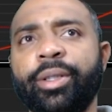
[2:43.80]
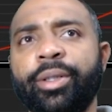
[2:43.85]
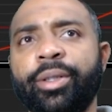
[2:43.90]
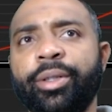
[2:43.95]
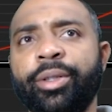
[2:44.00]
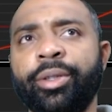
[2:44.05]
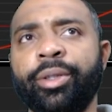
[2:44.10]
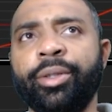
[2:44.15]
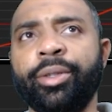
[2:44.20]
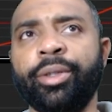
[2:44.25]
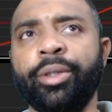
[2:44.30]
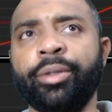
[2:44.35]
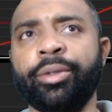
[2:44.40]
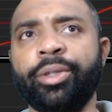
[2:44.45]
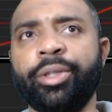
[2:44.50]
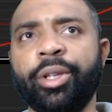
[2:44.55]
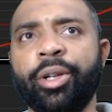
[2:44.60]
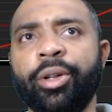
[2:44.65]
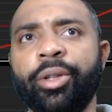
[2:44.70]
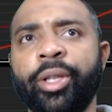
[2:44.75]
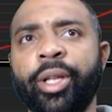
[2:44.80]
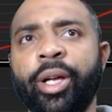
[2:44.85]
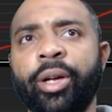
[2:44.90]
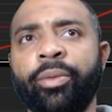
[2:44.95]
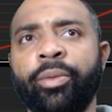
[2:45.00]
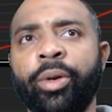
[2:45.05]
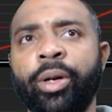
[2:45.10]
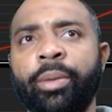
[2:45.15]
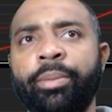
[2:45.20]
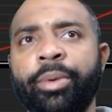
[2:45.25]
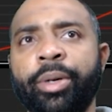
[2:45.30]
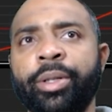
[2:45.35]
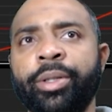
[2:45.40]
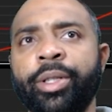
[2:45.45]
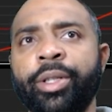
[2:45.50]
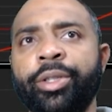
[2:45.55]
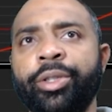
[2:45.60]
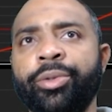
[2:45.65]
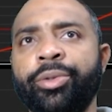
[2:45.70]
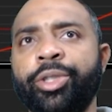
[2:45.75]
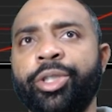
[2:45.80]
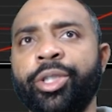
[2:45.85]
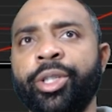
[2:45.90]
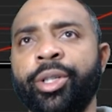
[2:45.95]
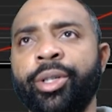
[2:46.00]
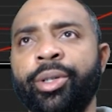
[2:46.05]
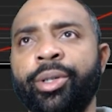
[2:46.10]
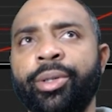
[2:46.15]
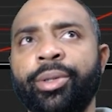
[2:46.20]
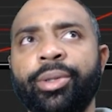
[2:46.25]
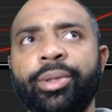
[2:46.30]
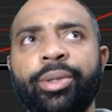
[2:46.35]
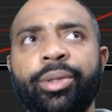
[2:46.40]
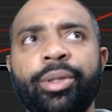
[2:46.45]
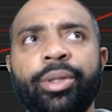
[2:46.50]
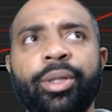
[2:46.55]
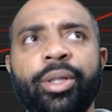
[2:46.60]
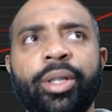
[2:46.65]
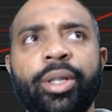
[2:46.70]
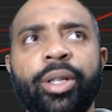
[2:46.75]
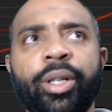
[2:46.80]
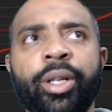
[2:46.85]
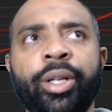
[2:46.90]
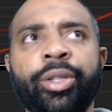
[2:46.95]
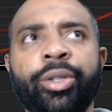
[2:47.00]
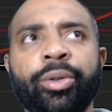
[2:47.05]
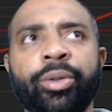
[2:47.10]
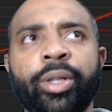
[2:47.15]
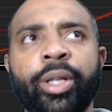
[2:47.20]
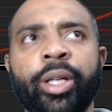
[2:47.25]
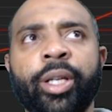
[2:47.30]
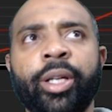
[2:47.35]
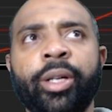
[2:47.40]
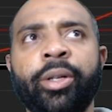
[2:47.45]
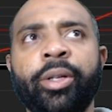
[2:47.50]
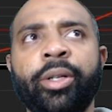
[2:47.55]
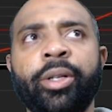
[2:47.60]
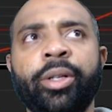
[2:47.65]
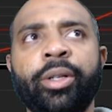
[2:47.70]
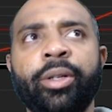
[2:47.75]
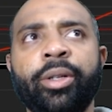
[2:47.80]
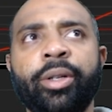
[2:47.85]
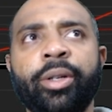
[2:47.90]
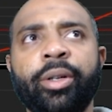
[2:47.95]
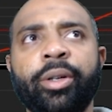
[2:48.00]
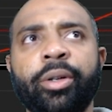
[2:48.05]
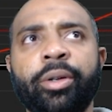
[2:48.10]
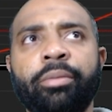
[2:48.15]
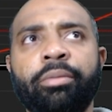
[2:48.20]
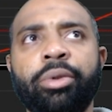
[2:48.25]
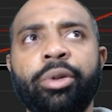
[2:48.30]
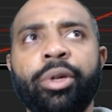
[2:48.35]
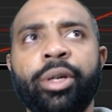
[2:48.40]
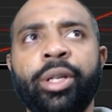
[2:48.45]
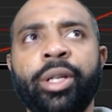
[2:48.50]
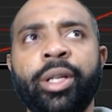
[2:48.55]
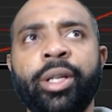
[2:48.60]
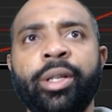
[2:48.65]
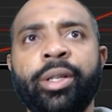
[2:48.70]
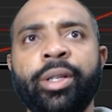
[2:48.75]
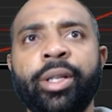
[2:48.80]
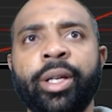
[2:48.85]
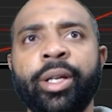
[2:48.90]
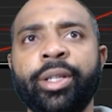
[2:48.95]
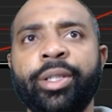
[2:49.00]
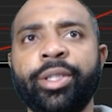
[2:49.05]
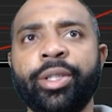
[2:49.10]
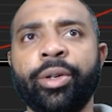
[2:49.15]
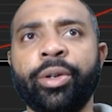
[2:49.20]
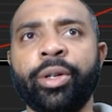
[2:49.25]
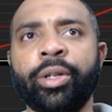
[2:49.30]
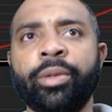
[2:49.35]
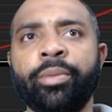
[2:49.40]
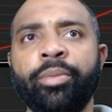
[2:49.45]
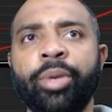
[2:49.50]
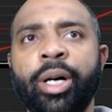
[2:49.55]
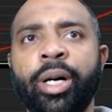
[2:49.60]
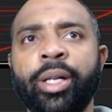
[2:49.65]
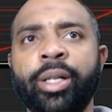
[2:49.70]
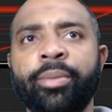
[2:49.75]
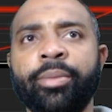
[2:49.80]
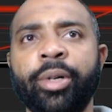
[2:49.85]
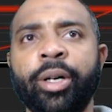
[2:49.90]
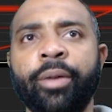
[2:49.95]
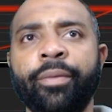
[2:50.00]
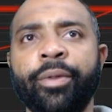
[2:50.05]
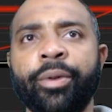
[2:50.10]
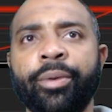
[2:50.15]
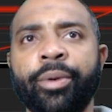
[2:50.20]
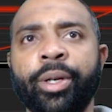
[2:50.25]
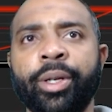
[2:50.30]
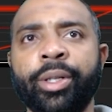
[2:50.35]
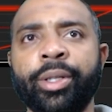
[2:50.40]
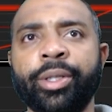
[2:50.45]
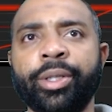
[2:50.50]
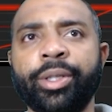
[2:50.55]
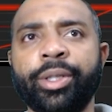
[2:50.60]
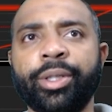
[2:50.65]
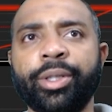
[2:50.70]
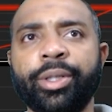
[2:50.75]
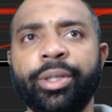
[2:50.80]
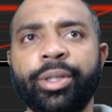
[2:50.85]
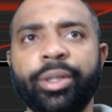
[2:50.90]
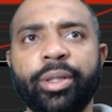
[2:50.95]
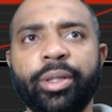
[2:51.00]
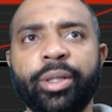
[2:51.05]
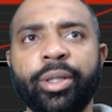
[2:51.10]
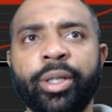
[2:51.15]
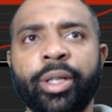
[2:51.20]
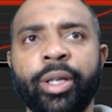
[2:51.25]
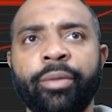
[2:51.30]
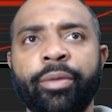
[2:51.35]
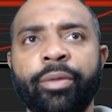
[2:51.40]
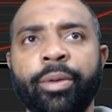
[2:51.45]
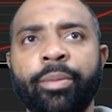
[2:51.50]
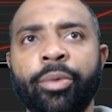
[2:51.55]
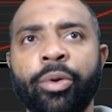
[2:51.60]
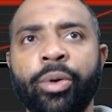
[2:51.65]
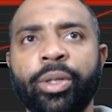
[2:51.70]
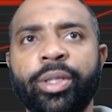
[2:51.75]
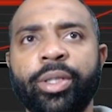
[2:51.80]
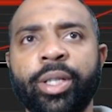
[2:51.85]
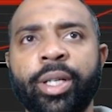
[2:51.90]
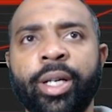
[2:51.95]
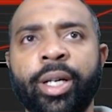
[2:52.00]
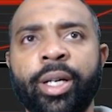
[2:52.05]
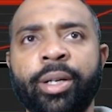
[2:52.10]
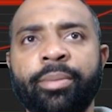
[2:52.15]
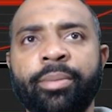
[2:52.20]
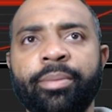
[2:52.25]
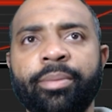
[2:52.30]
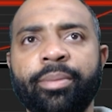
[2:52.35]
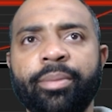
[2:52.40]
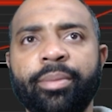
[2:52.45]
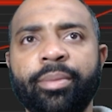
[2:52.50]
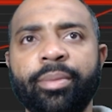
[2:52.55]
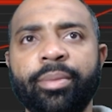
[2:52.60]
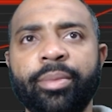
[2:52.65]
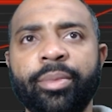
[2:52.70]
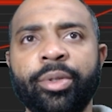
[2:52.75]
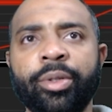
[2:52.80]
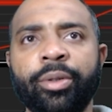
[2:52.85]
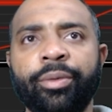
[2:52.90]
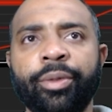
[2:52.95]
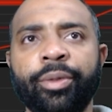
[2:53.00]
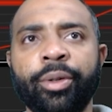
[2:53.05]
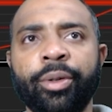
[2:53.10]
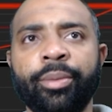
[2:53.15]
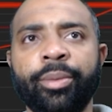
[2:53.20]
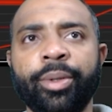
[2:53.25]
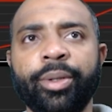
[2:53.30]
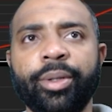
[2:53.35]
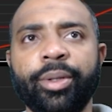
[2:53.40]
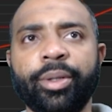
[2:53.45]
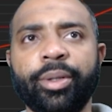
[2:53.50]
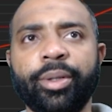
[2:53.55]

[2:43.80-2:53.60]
you sell that rep and then you chill and you let it put in a certain bottom of the range. Give it more time. You feel me?